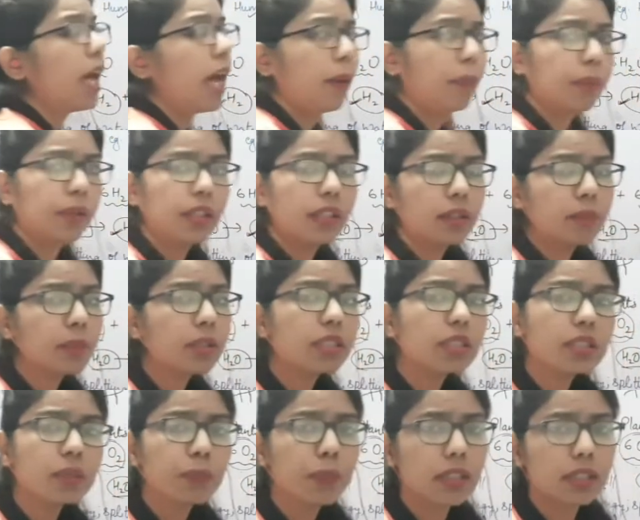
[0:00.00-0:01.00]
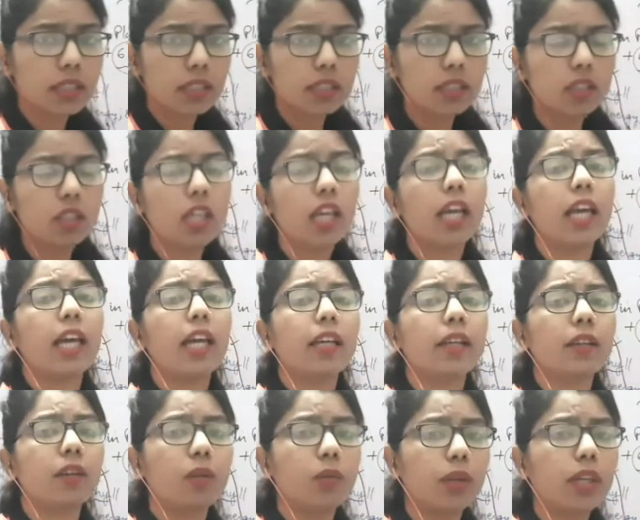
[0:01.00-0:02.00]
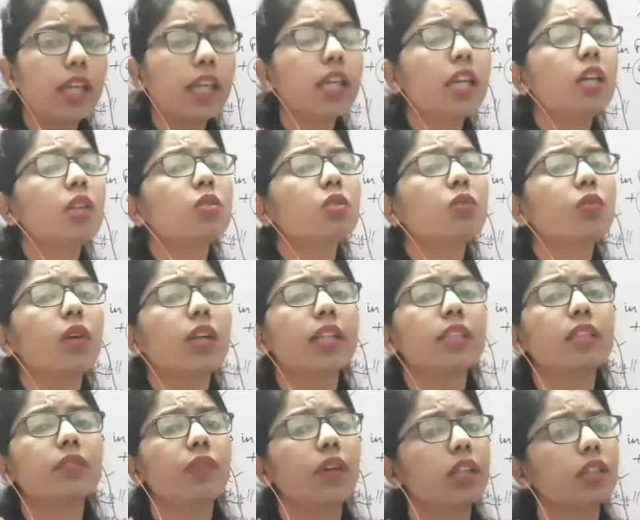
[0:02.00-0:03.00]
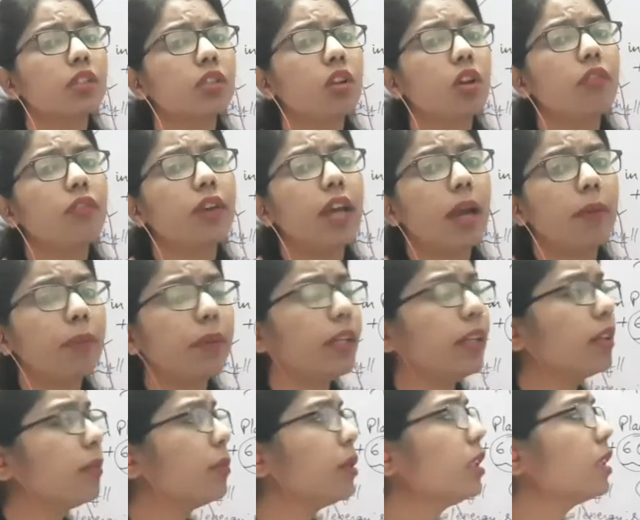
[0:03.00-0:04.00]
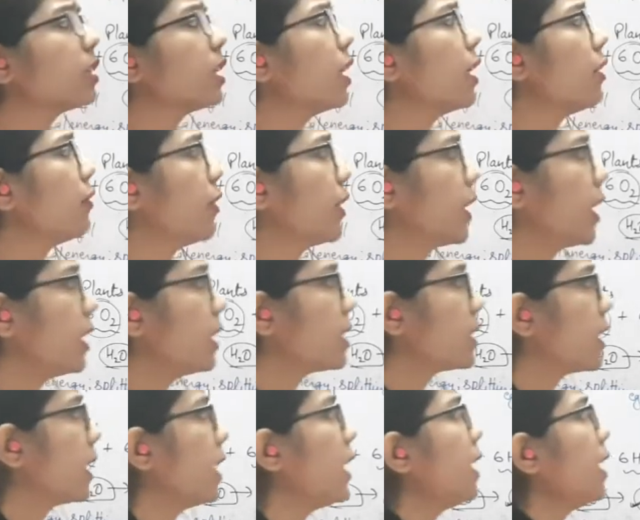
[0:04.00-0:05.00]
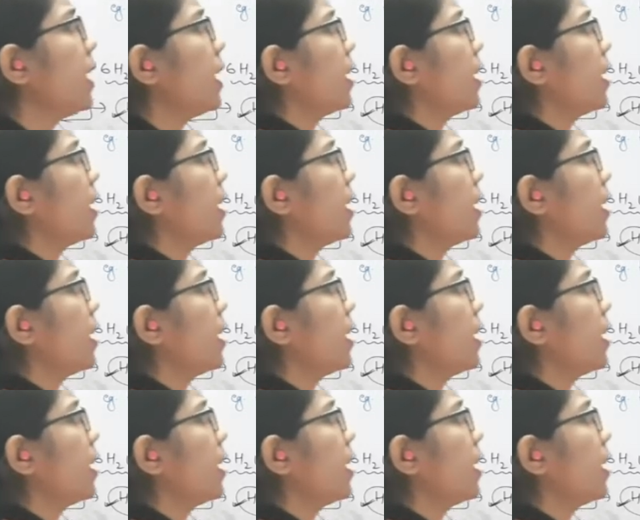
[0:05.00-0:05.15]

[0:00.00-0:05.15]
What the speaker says: epidermis is present. Okay, so what is the function of epidermis? We can say